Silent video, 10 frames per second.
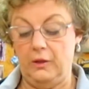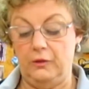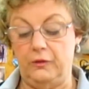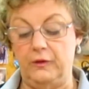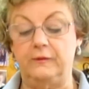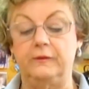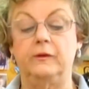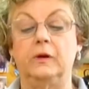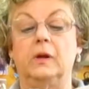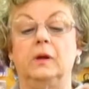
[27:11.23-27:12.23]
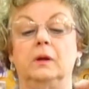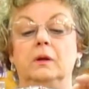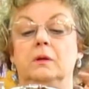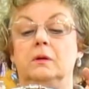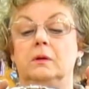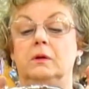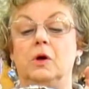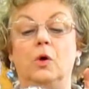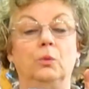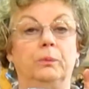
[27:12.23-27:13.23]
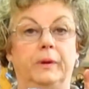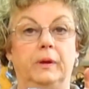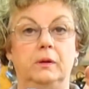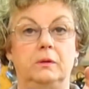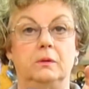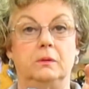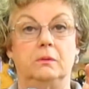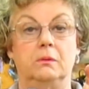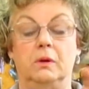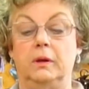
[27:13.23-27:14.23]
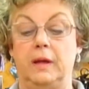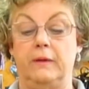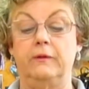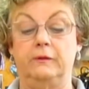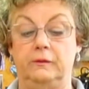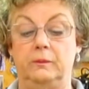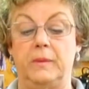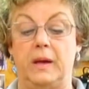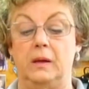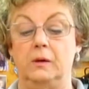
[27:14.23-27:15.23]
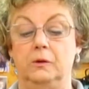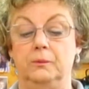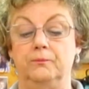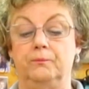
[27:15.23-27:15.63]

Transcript: This is a little colt bit. Again, this is a miler.